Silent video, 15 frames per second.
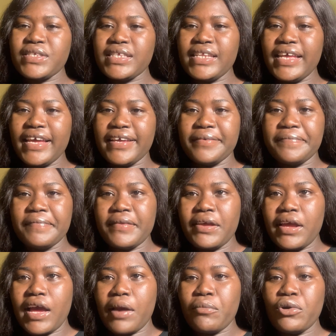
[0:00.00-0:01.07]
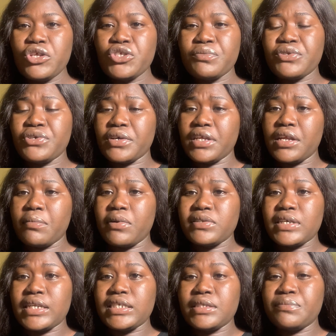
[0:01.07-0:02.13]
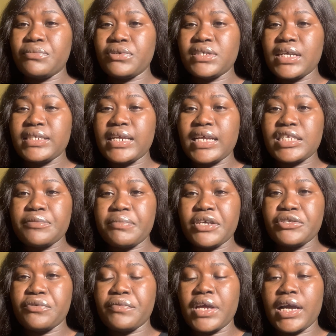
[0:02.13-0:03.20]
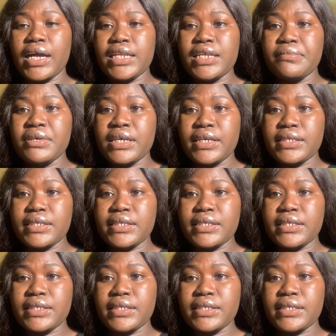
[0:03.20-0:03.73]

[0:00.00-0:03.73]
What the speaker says: today, I'm going to be talking about an important aspect of the academic